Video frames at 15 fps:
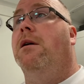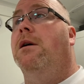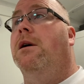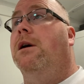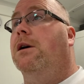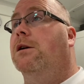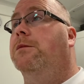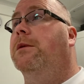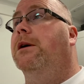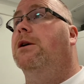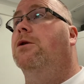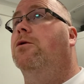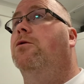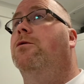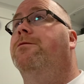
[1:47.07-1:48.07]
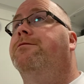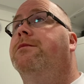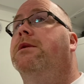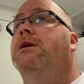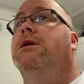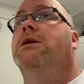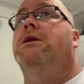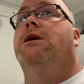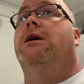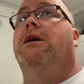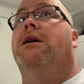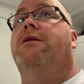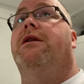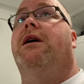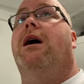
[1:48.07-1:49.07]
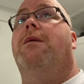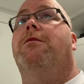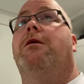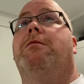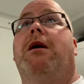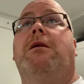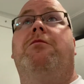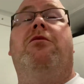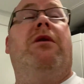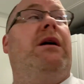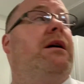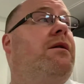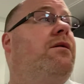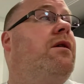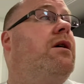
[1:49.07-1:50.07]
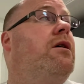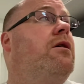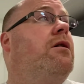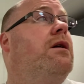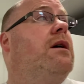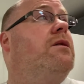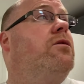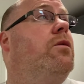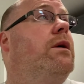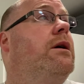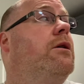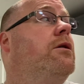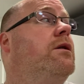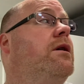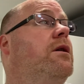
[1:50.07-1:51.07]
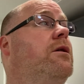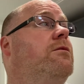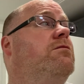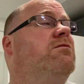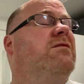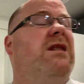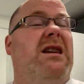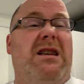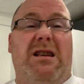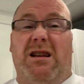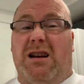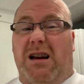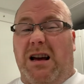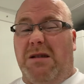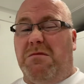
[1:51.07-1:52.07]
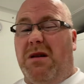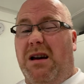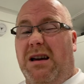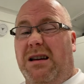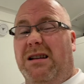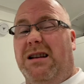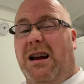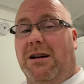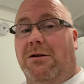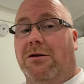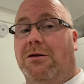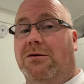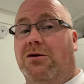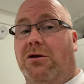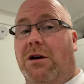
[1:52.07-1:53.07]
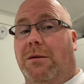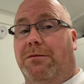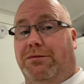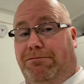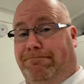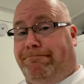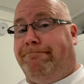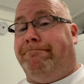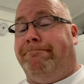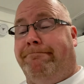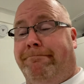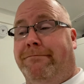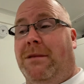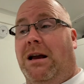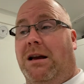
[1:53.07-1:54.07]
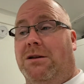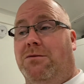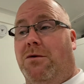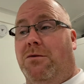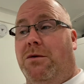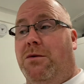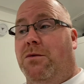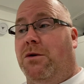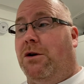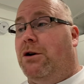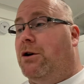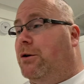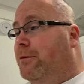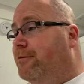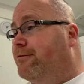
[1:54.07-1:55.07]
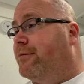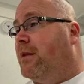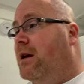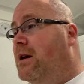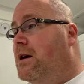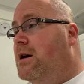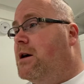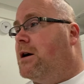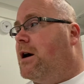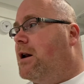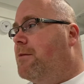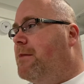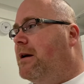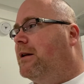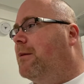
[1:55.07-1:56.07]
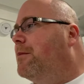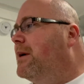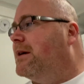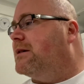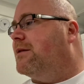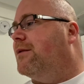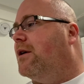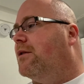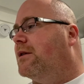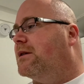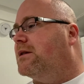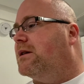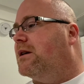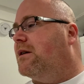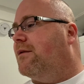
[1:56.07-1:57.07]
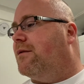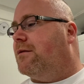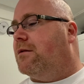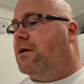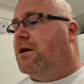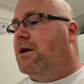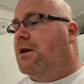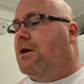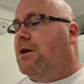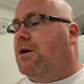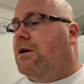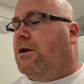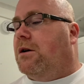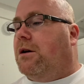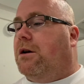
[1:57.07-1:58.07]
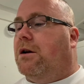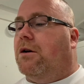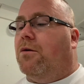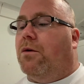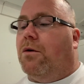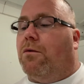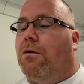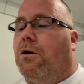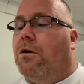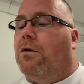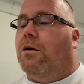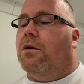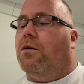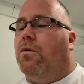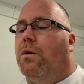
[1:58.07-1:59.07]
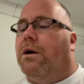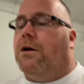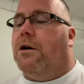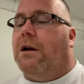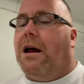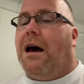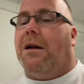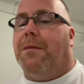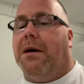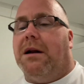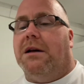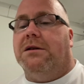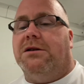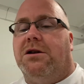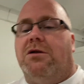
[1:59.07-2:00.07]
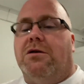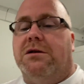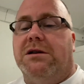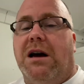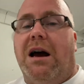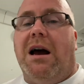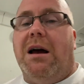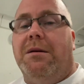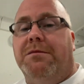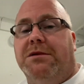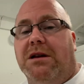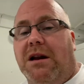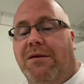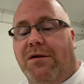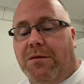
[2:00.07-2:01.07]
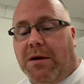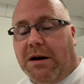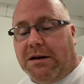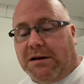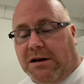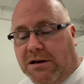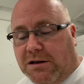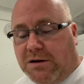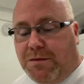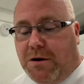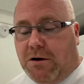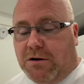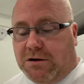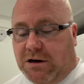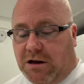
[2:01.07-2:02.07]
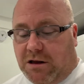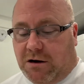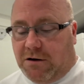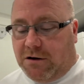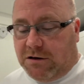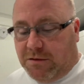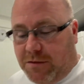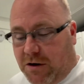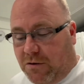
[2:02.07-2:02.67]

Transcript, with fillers: It'll be cool. And I think I'm going to make plans here next week or two. I might take a little trip. I think that's what we want to do. Got to make the best of all this stuff you know, we're real weirded out about uncertain times and everybody's conspiracy theories about